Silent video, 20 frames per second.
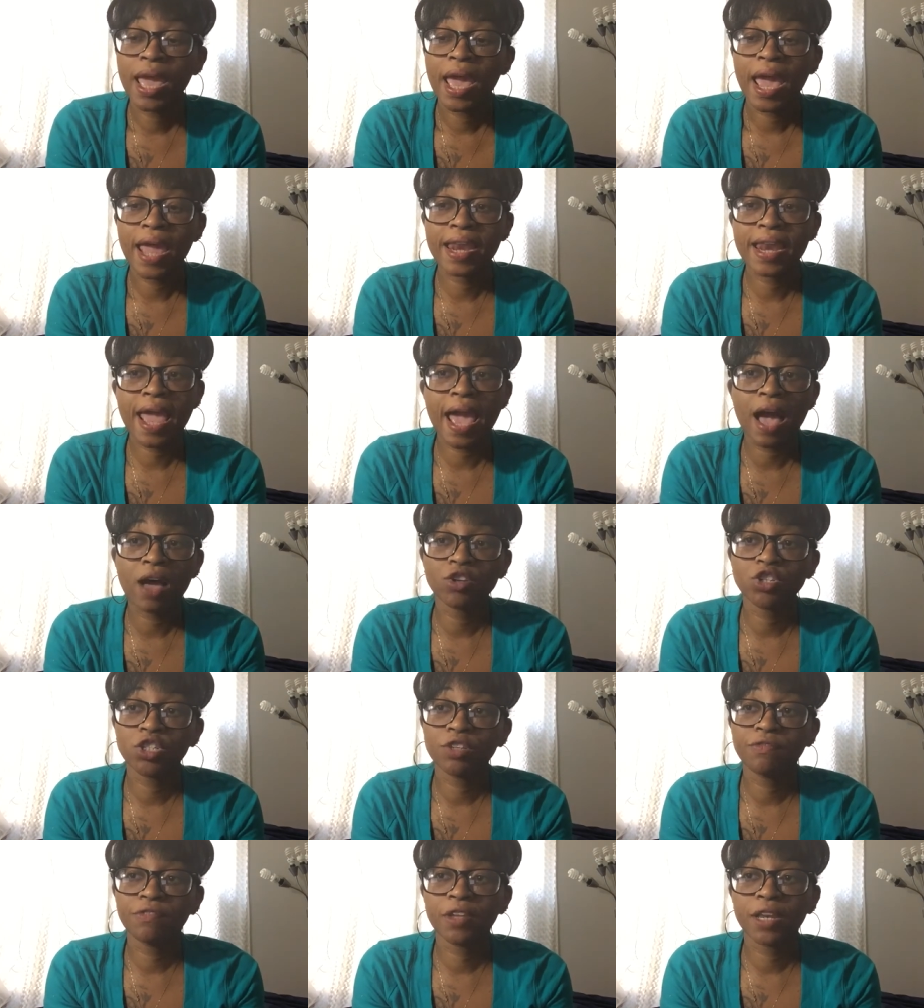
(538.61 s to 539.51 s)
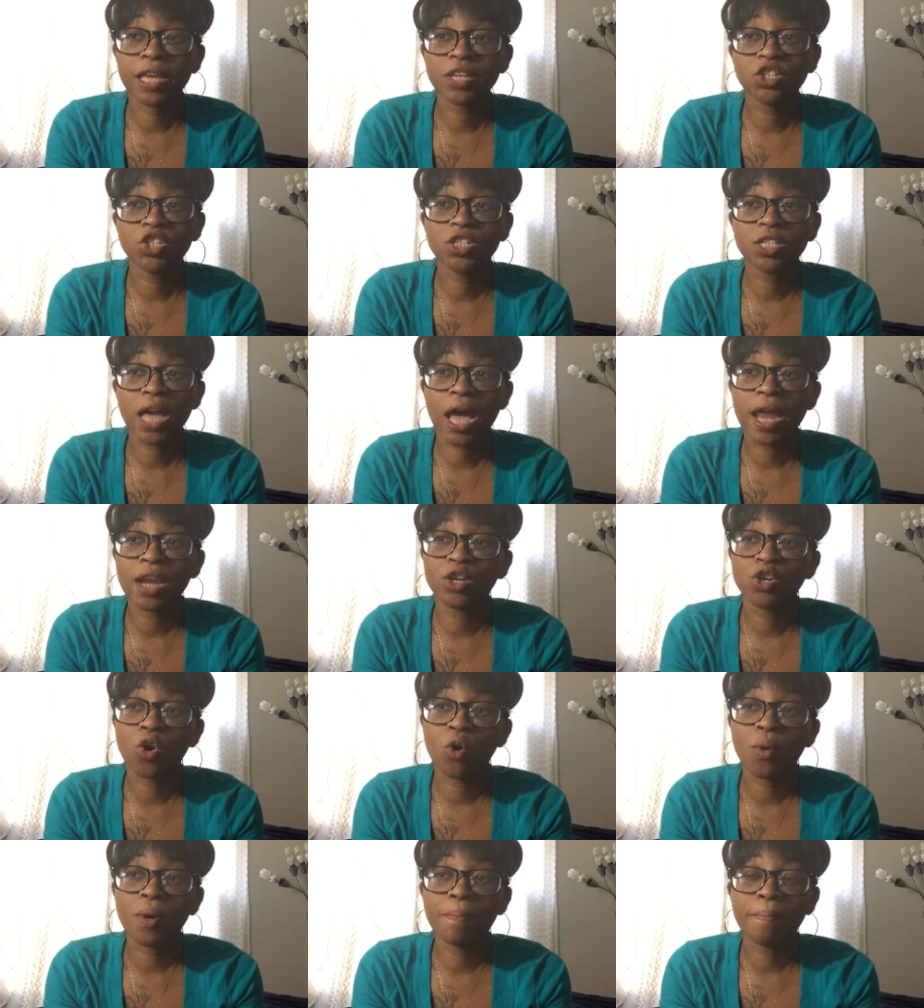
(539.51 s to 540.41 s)
and now she feels like she's kind of
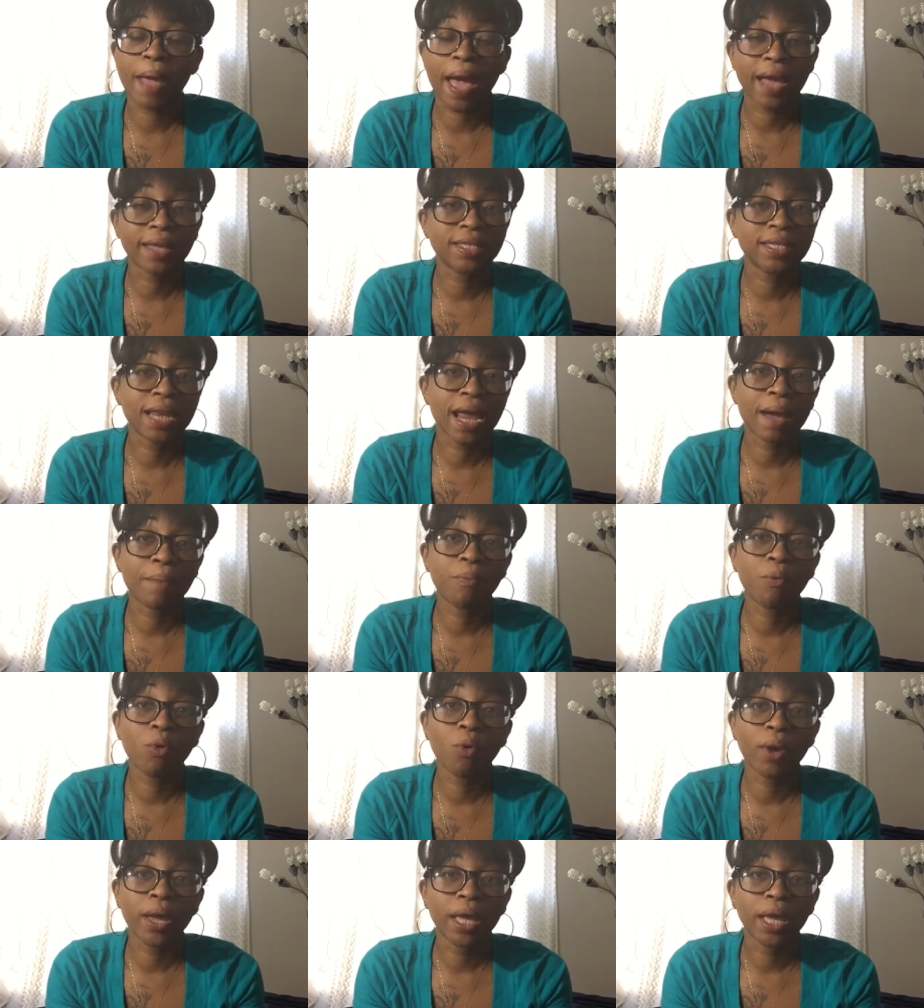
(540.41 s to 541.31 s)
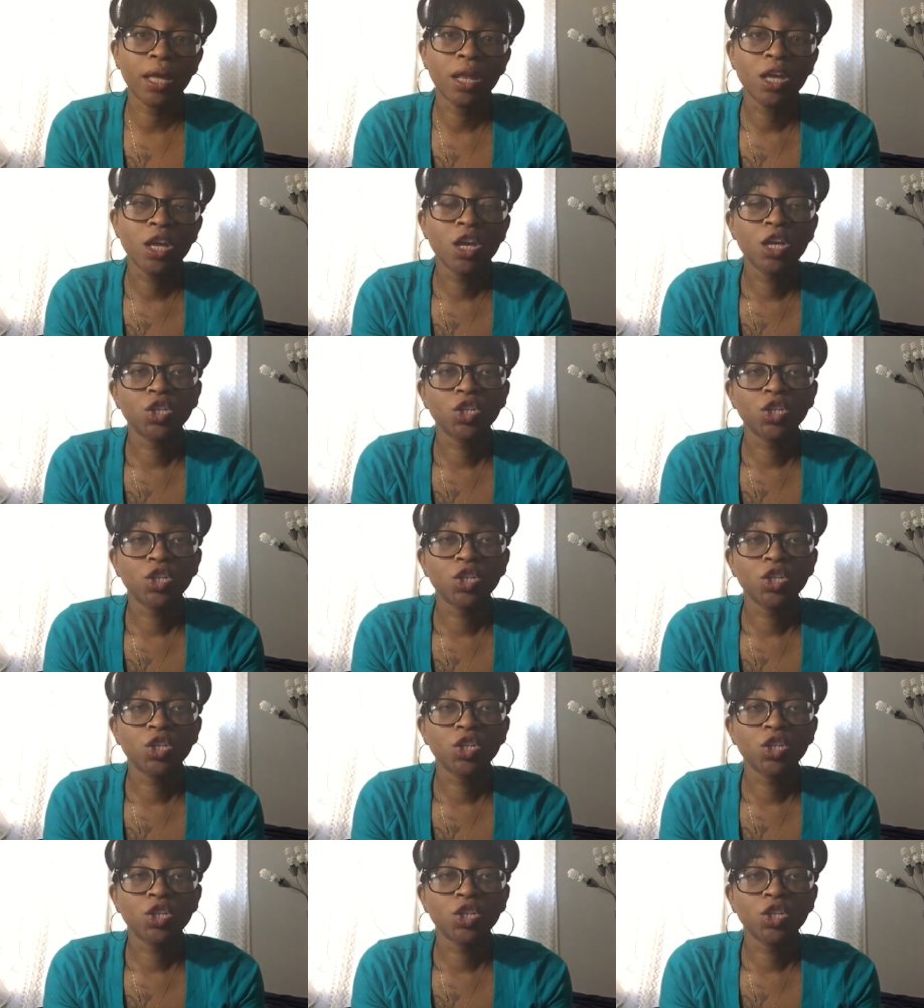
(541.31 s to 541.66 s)
going back to that point.